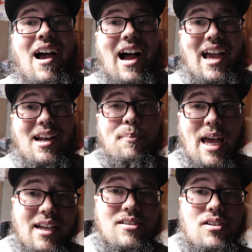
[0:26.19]
I had a
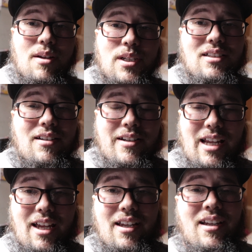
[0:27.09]
package coming
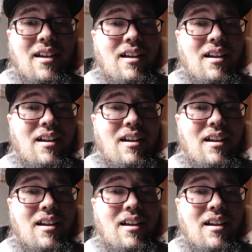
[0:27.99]
today.